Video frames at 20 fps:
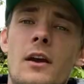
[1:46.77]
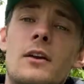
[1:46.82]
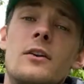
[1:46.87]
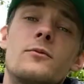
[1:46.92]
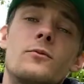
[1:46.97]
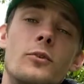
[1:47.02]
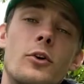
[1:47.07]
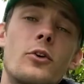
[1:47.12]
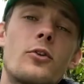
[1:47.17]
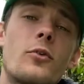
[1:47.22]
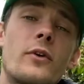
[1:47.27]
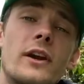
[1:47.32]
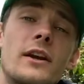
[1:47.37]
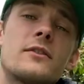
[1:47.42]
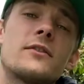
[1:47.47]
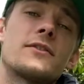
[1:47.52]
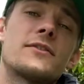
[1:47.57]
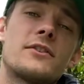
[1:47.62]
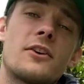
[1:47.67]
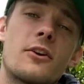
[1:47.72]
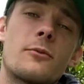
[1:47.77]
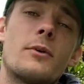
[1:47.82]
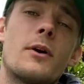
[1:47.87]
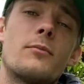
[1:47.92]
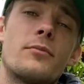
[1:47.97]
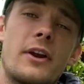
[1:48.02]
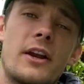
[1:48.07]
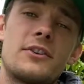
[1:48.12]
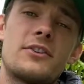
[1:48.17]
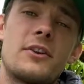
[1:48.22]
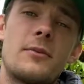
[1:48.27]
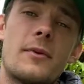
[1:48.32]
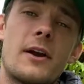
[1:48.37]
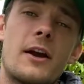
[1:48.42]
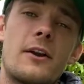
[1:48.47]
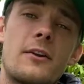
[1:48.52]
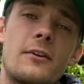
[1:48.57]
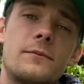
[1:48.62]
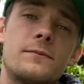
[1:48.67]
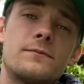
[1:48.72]
Real quick, let's talk about branching
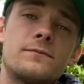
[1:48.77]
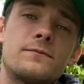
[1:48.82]
pattern.